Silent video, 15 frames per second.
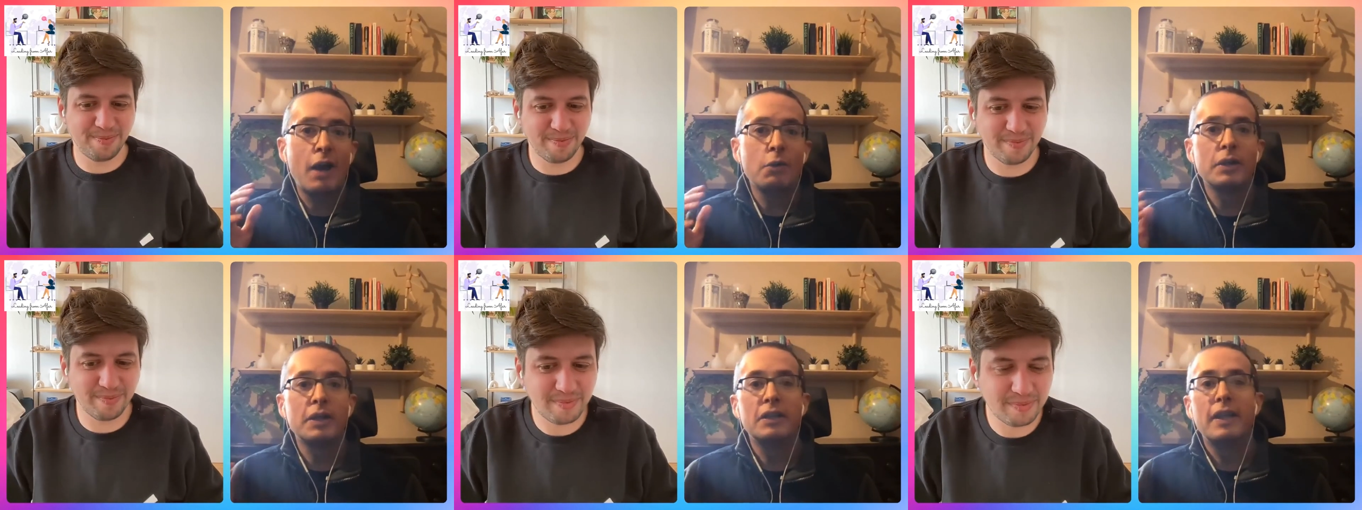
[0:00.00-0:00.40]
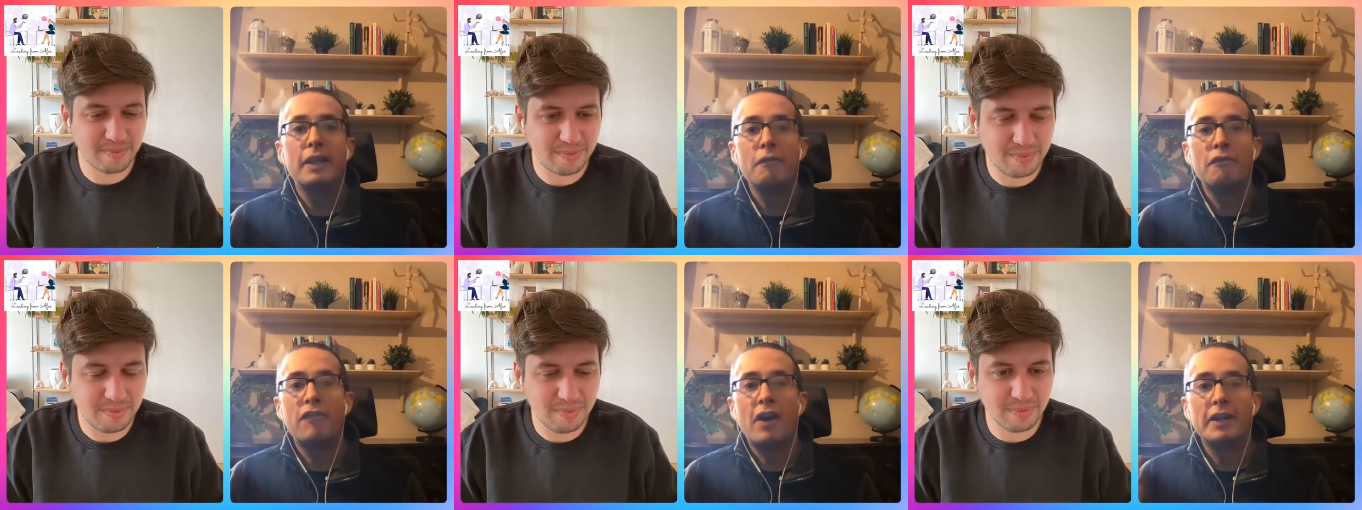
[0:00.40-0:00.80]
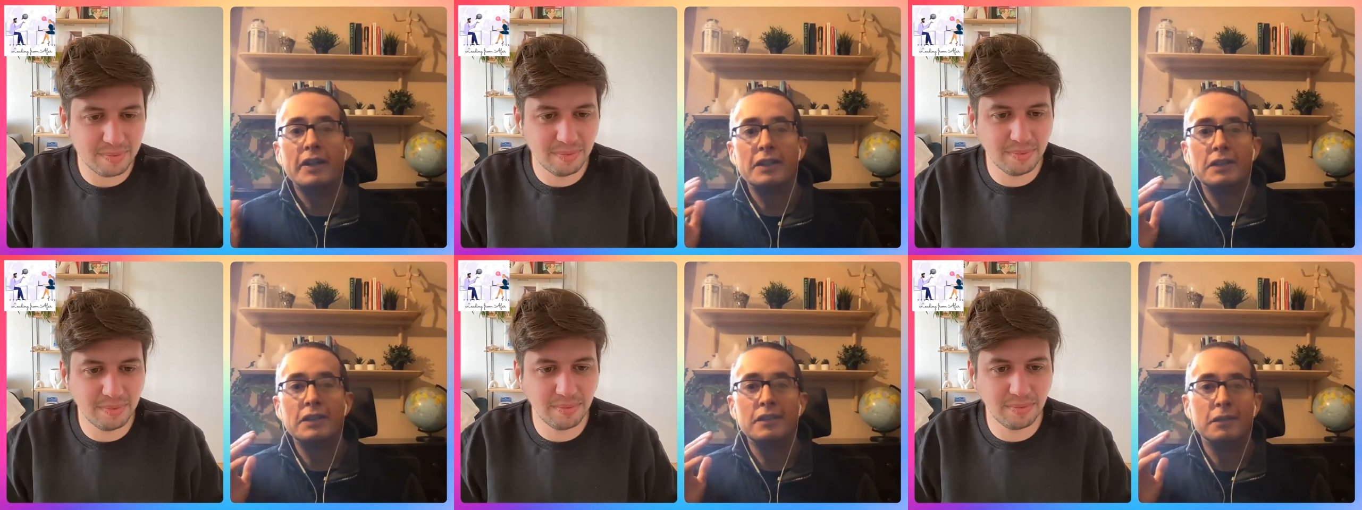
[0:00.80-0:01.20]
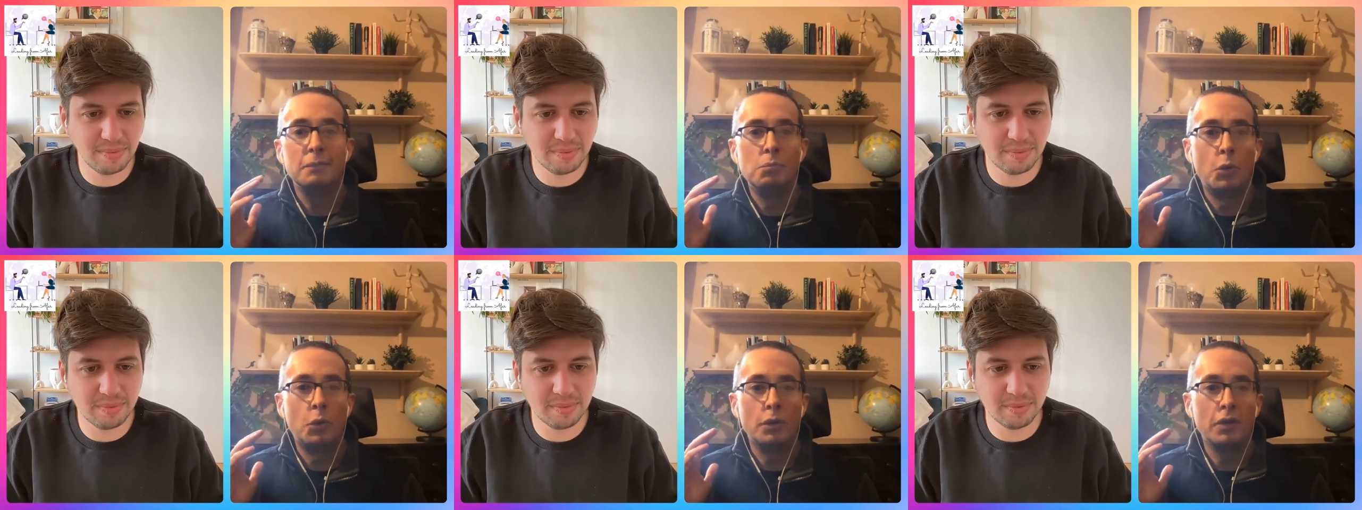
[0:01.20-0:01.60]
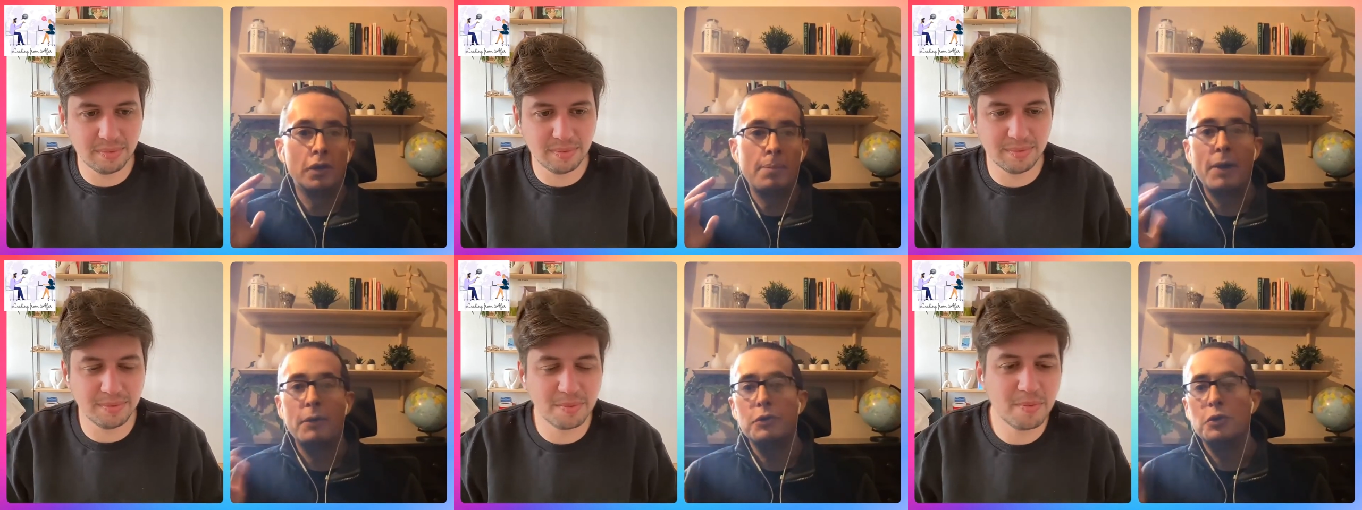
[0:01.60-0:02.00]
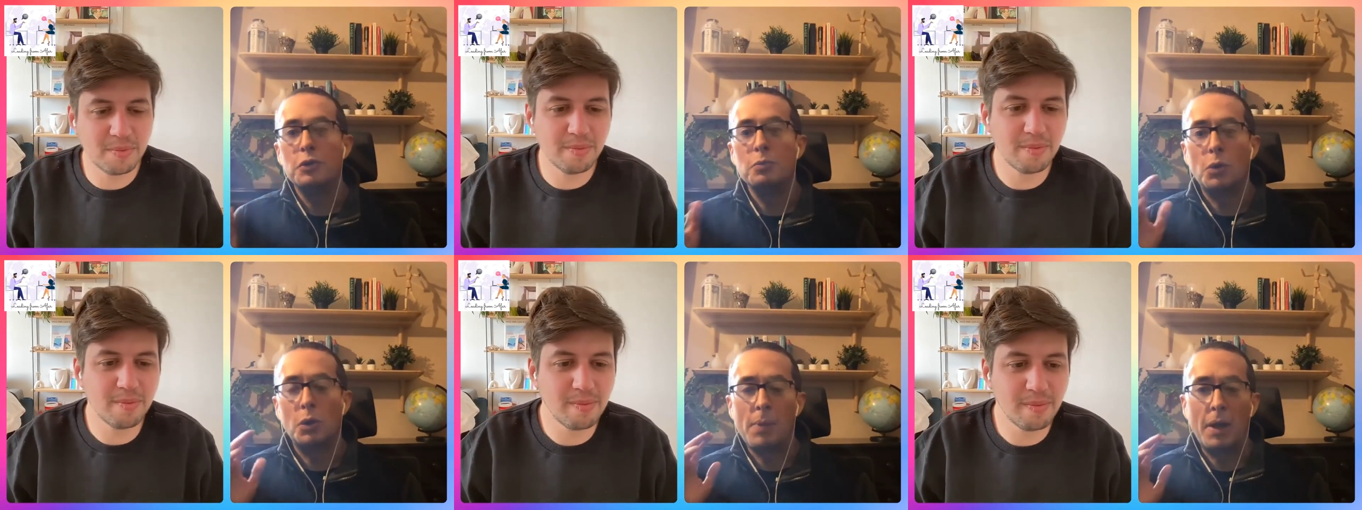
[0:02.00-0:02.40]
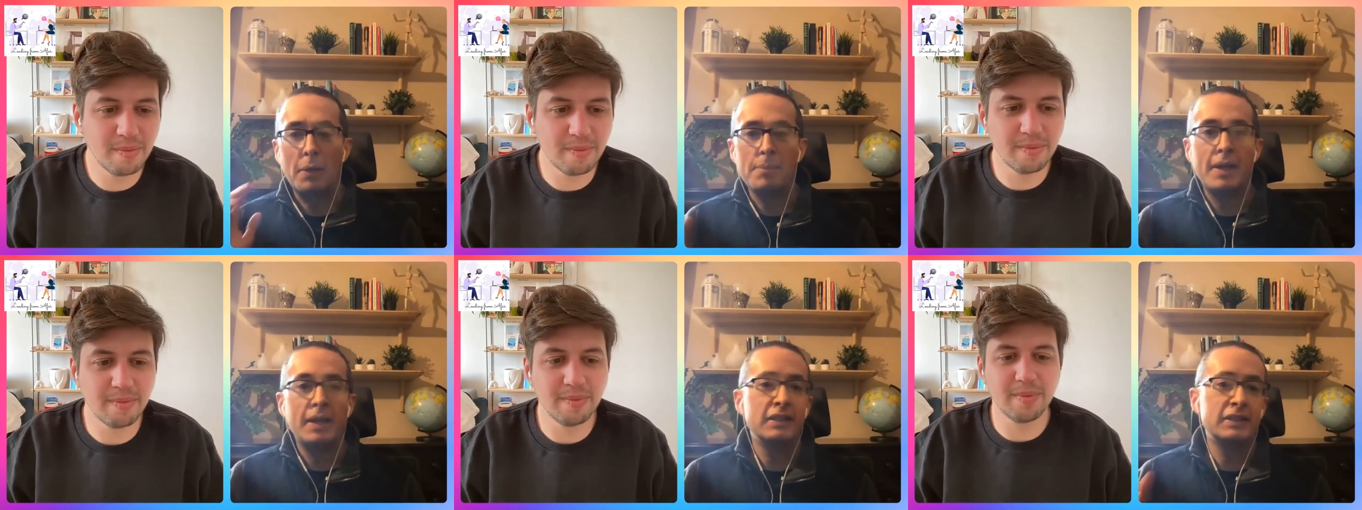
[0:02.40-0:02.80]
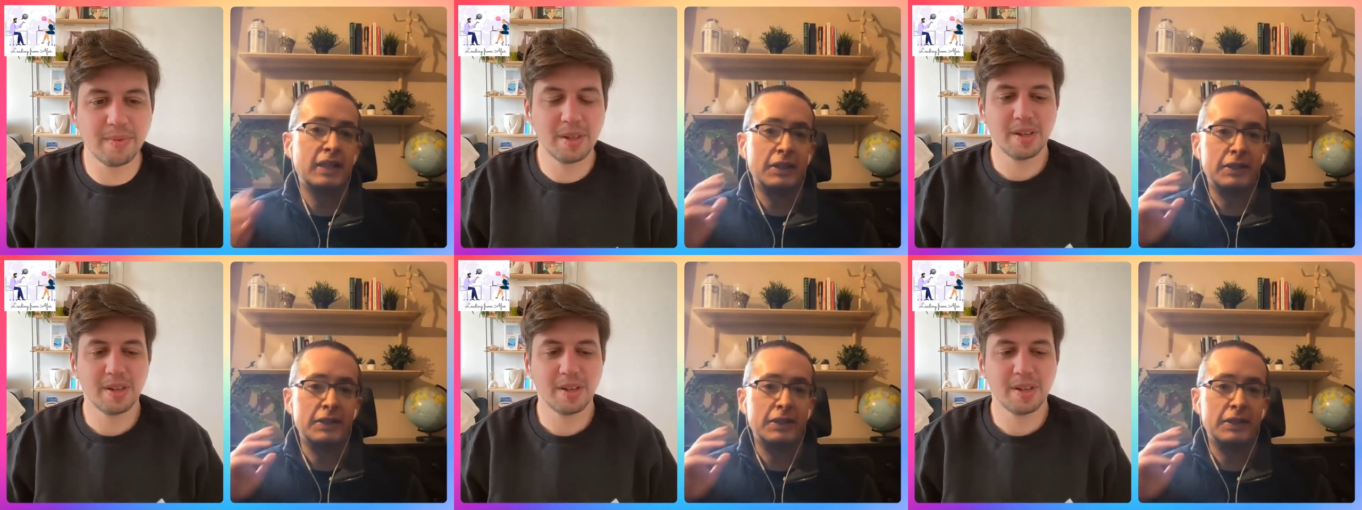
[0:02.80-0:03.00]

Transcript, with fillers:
Speaker 1: can they find more about you, more about Maze? How